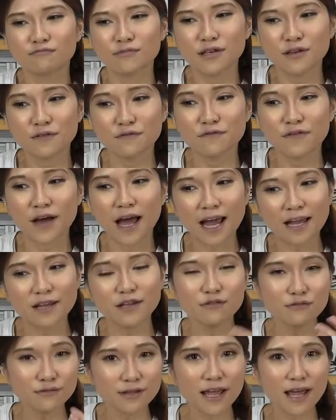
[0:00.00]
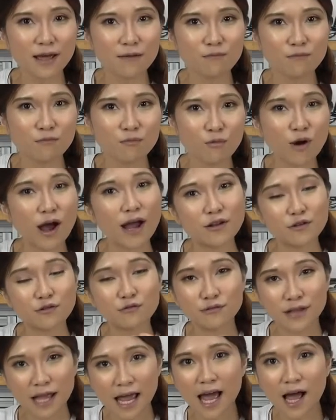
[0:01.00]
If I knew then what I
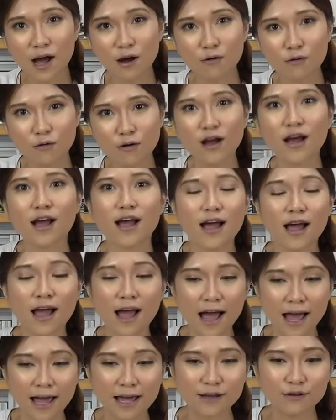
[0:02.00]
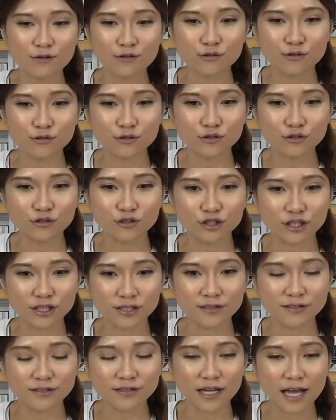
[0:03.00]
know now, I could
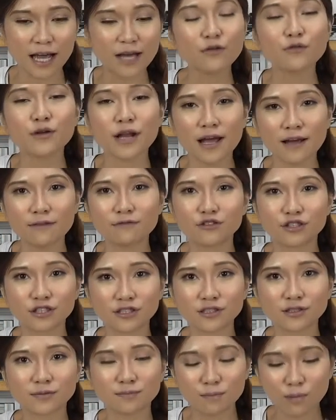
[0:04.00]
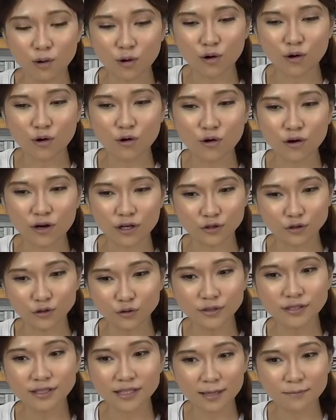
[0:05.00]
have just bought a
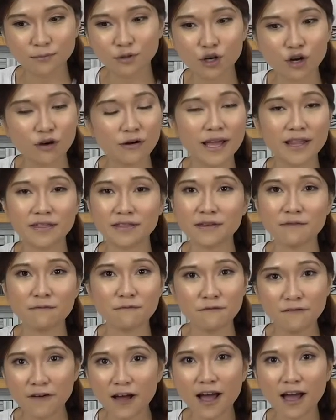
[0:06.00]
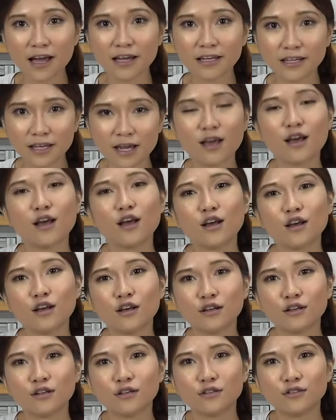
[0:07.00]
used laptop and done fine.
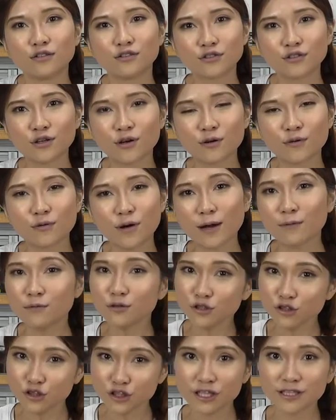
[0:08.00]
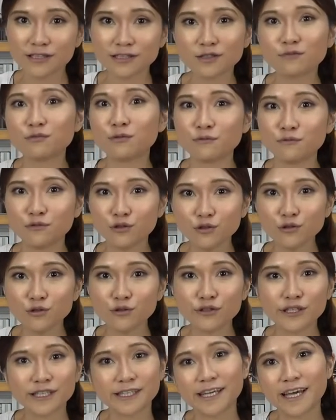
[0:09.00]
So I want to share this with
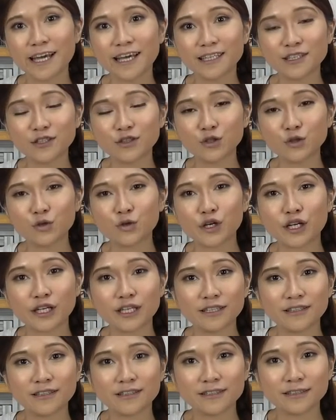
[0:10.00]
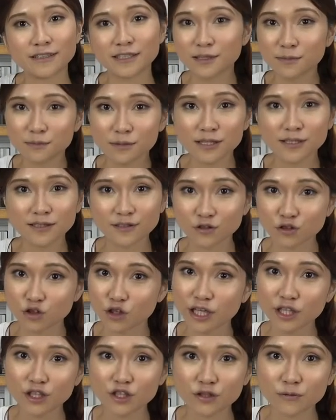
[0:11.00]
you in case you are in a similar
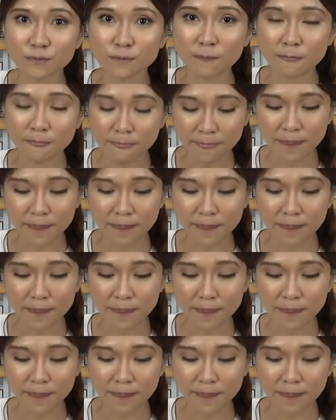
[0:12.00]
situation.